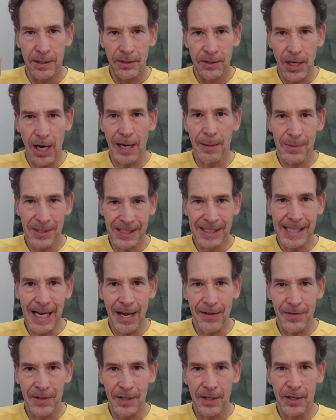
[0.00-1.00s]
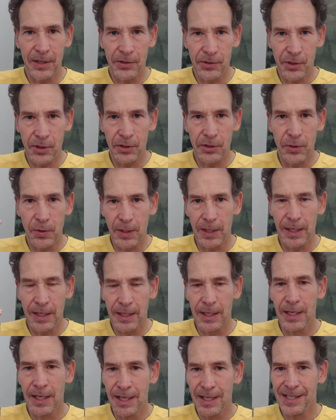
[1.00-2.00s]
times 7. So you're
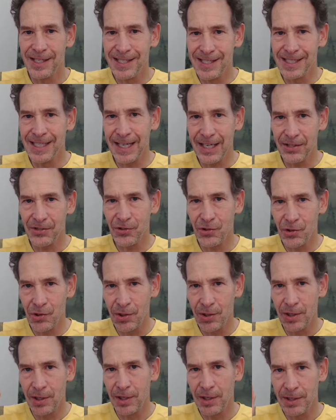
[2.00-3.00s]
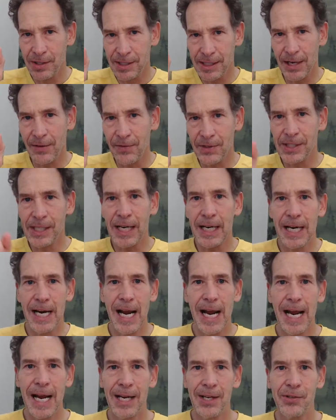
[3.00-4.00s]
doing 6 7-second
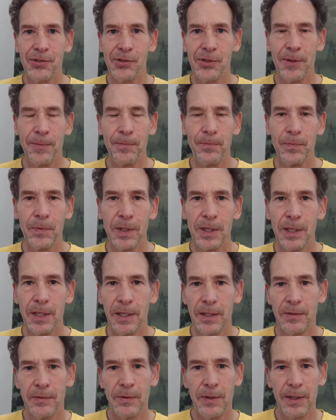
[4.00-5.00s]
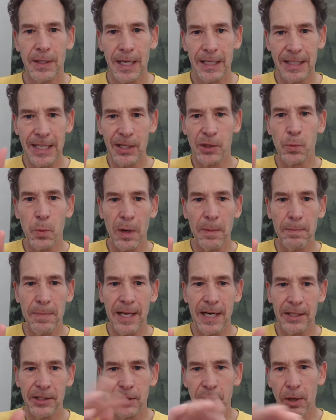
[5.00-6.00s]
hangs. That takes 1
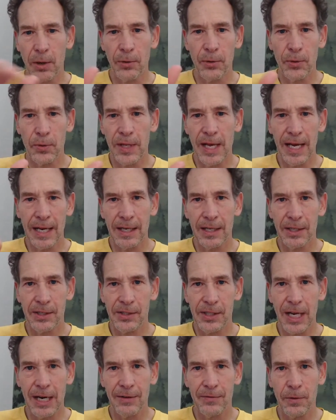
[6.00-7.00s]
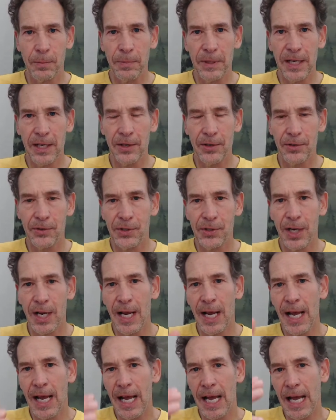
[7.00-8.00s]
minute to go through that set of repeaters.
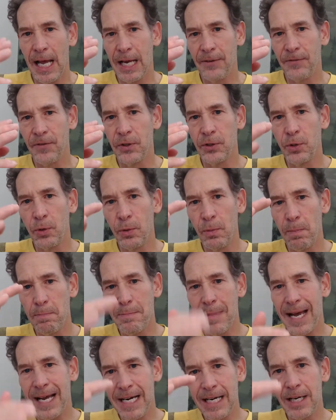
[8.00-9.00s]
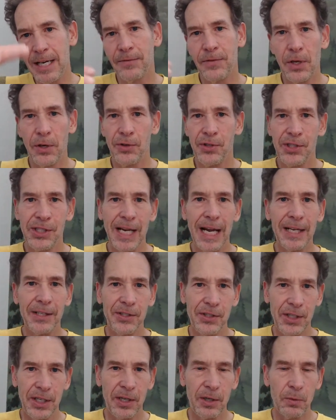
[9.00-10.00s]
And if you do many of those
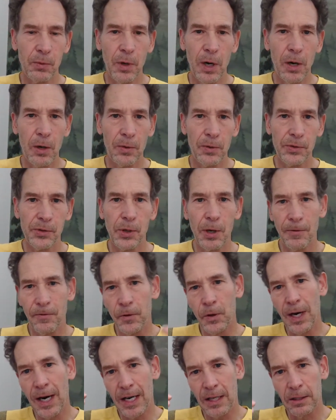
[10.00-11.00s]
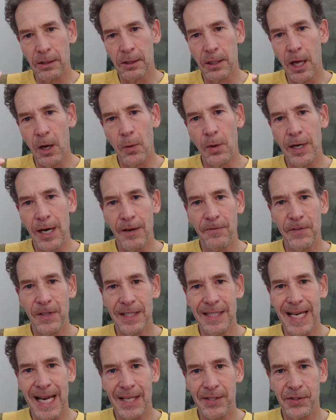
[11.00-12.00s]
sets in a row, so if you're at a low enough
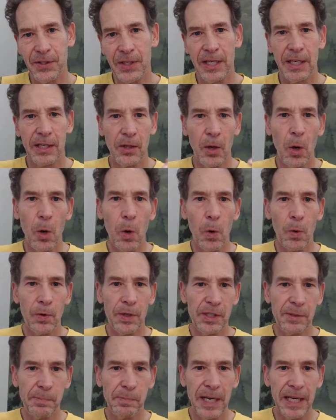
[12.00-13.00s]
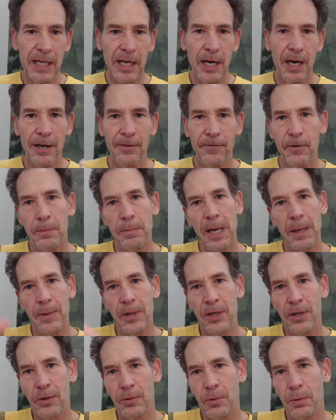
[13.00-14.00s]
intensity, the hold is big enough, or maybe
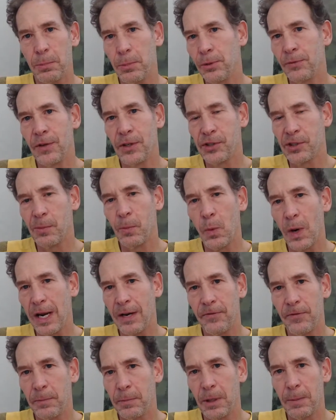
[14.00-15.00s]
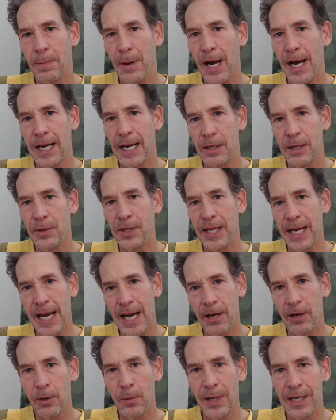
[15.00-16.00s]
you're removing some weight from your body with a
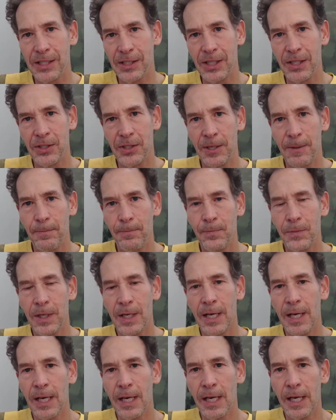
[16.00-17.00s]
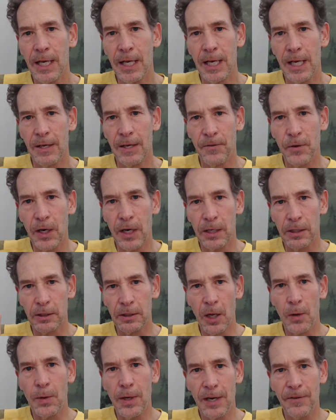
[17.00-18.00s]
counterweight system, if you're at a
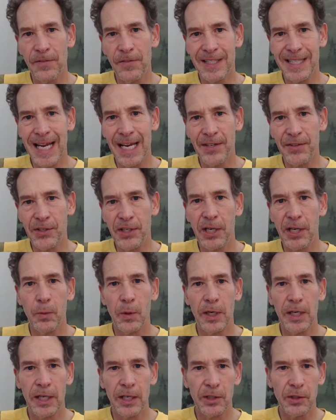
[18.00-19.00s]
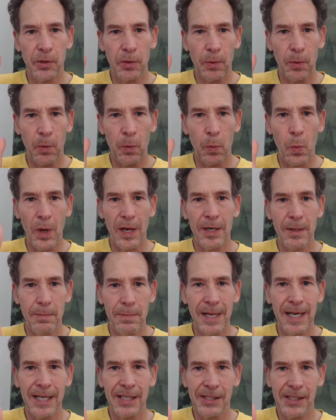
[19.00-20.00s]
low enough intensity where you can do a 1
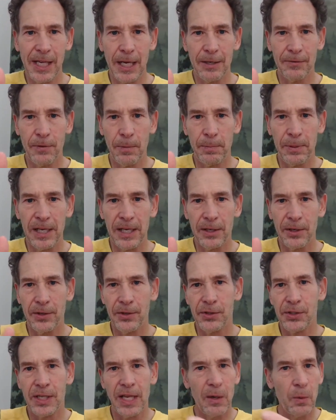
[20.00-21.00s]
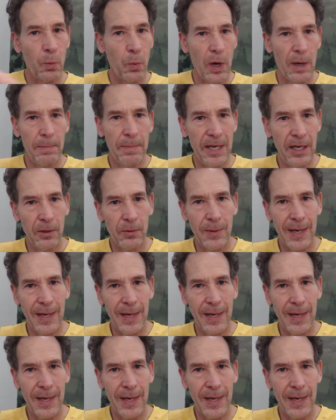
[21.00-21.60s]
minute set of repeaters, then 1 minute